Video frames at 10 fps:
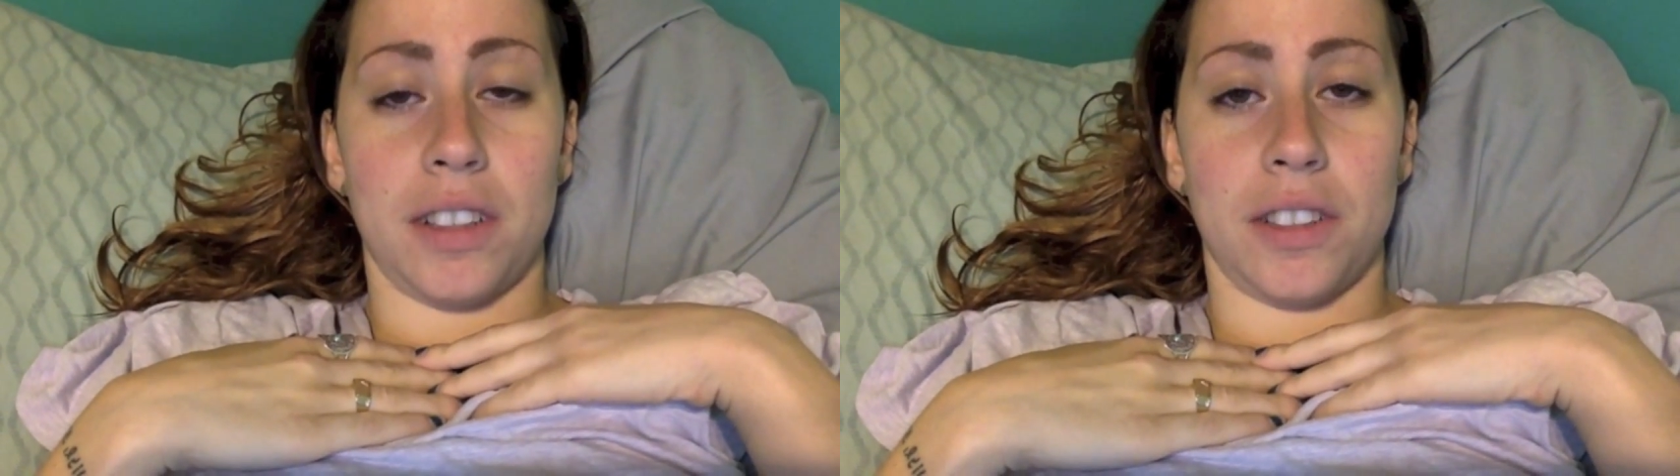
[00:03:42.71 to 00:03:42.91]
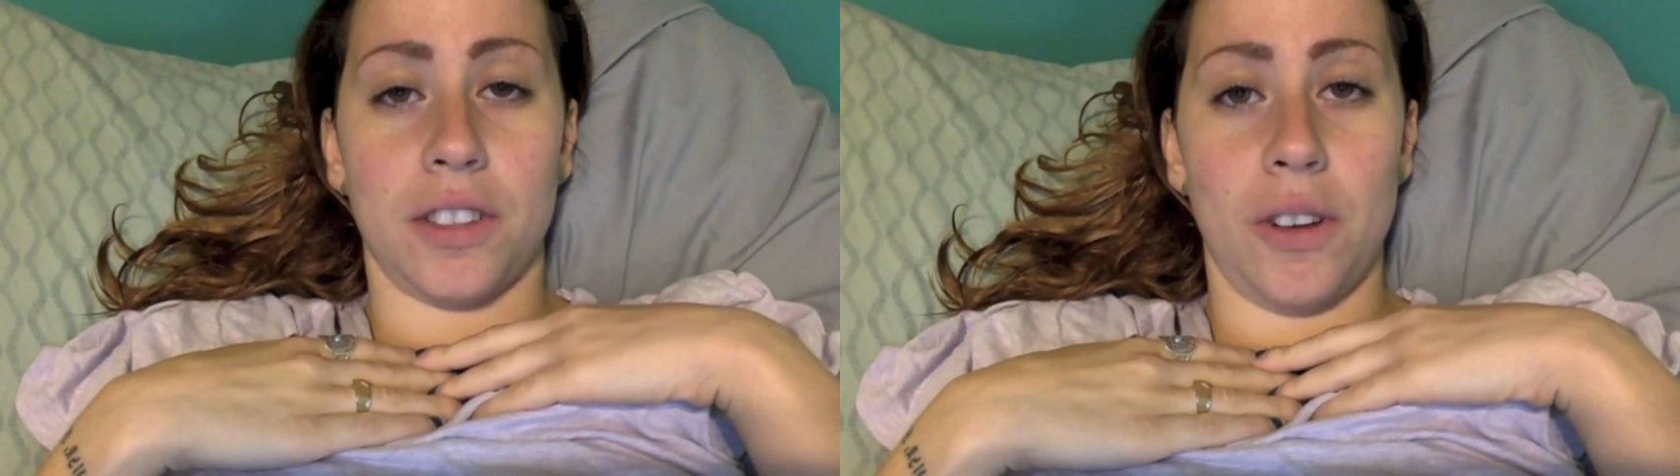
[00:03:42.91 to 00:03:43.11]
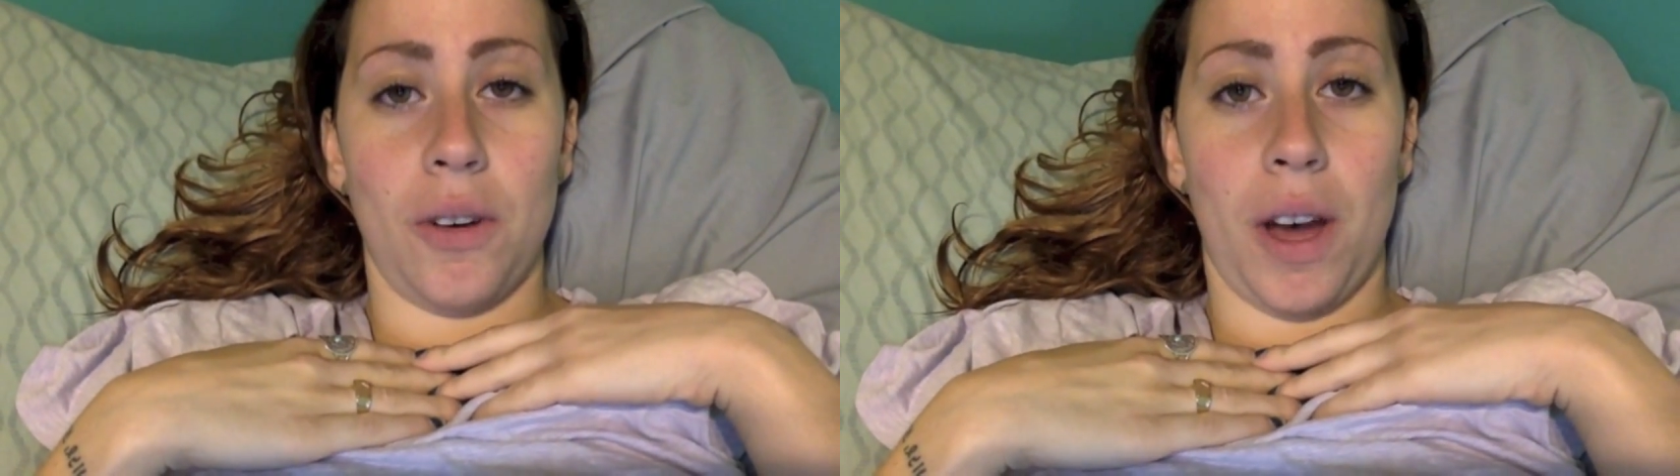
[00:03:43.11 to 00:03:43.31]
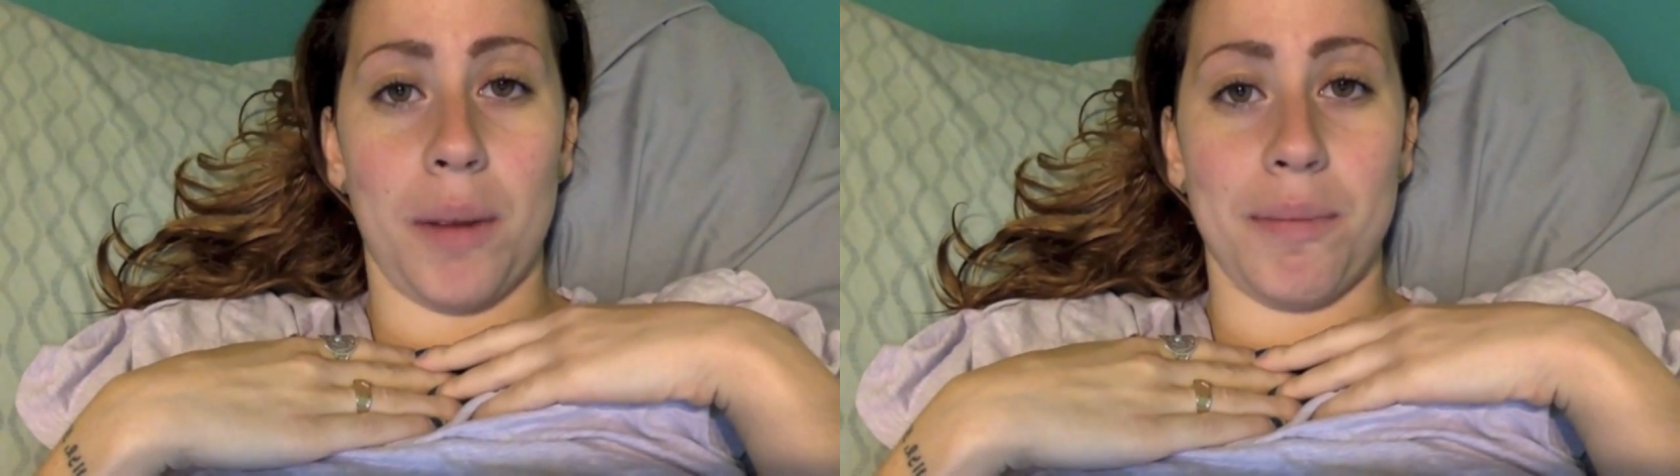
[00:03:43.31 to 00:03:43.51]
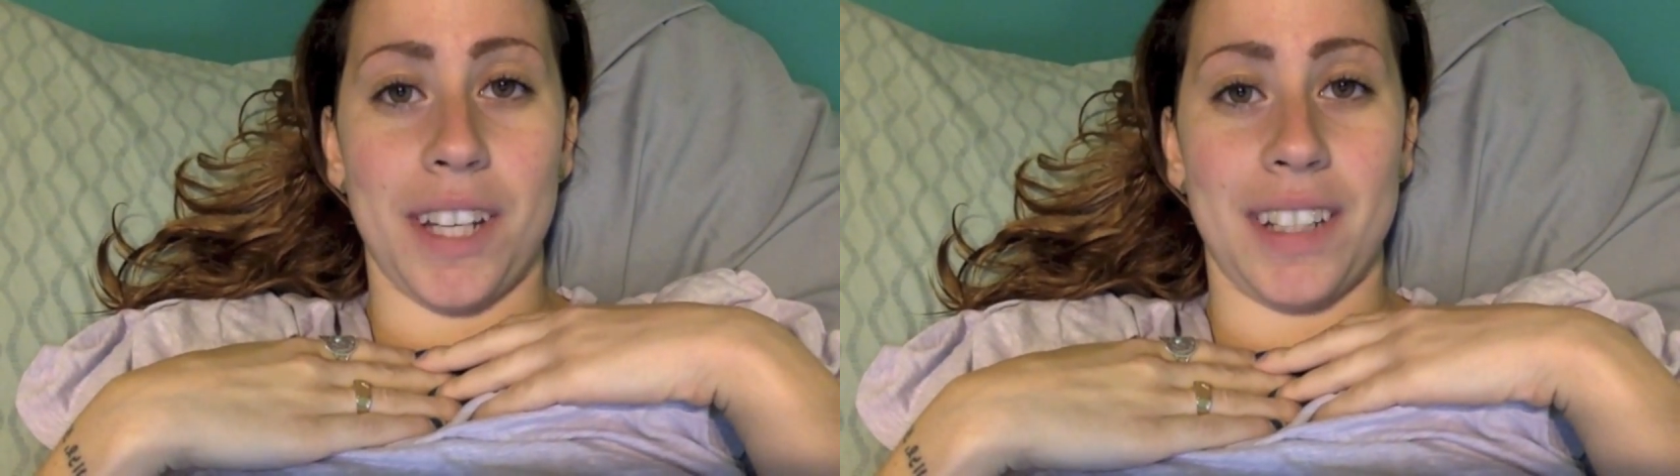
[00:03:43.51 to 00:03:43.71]
so
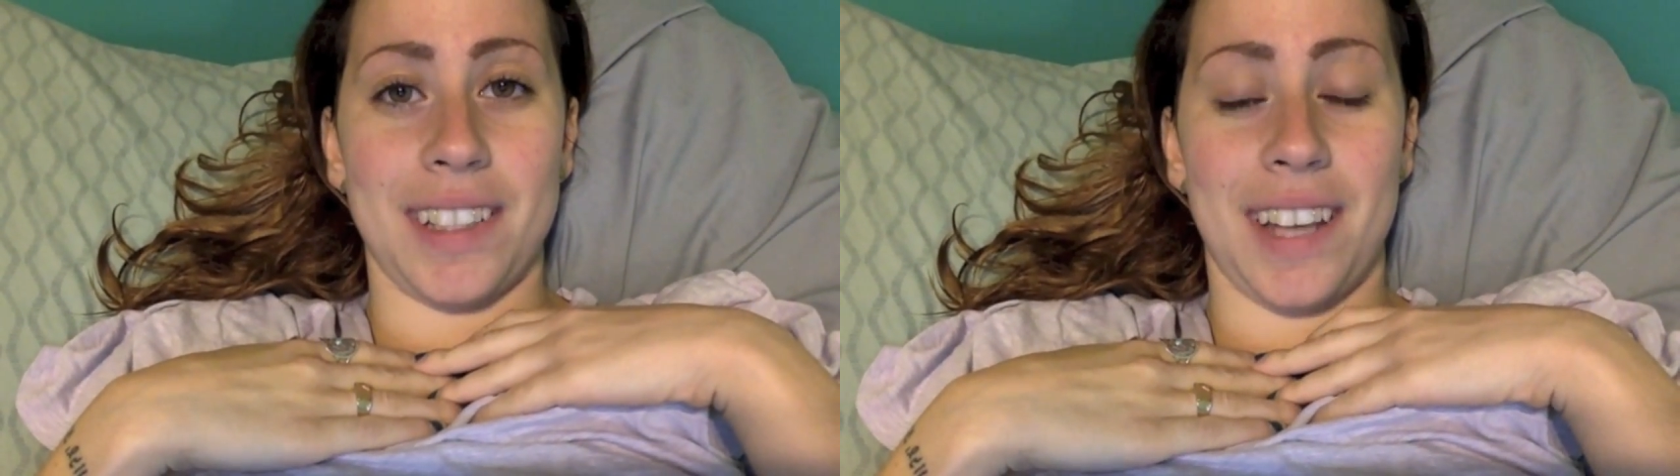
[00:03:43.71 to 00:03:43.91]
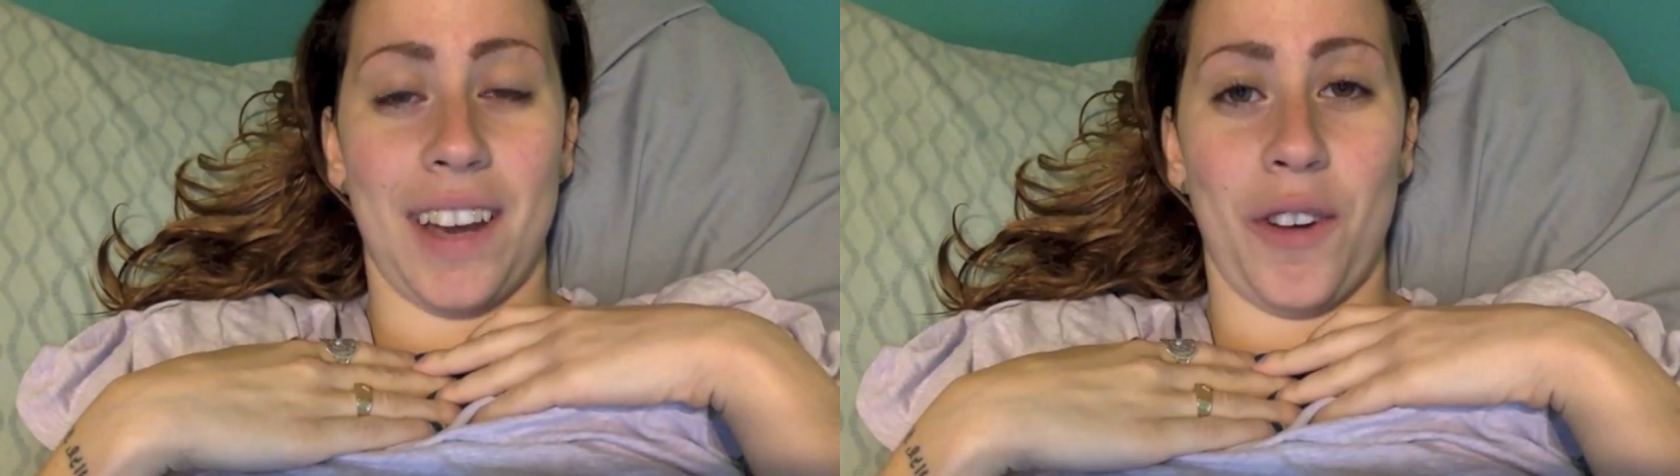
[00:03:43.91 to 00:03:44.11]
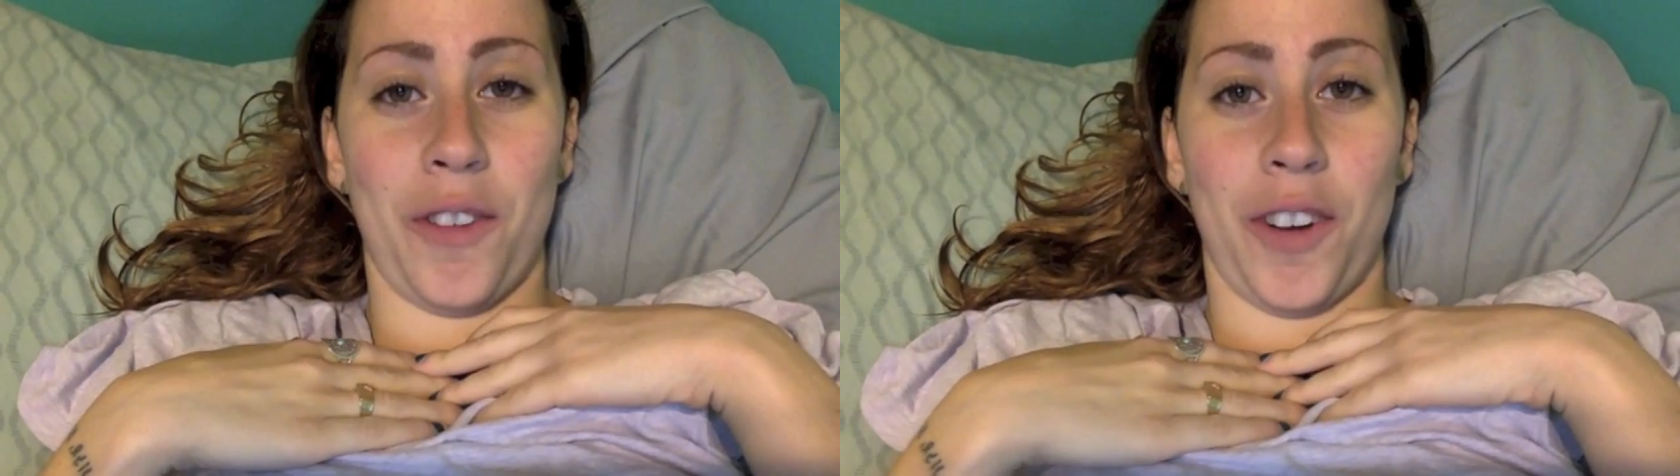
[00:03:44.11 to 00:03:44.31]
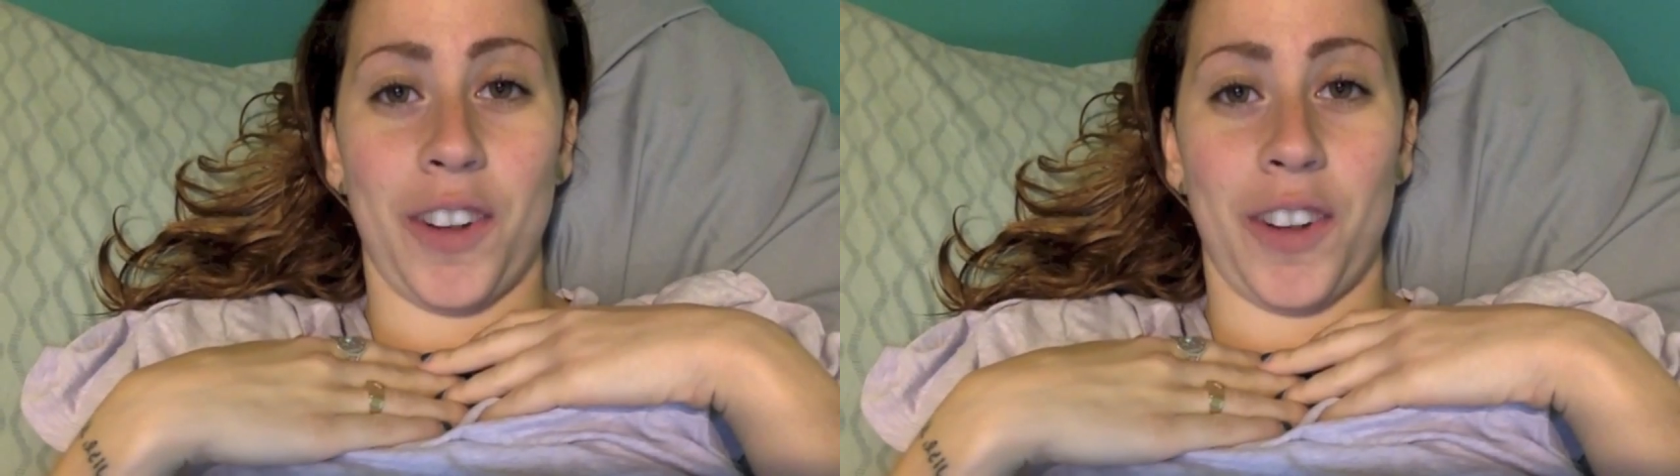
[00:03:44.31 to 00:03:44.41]
I'm going to stay over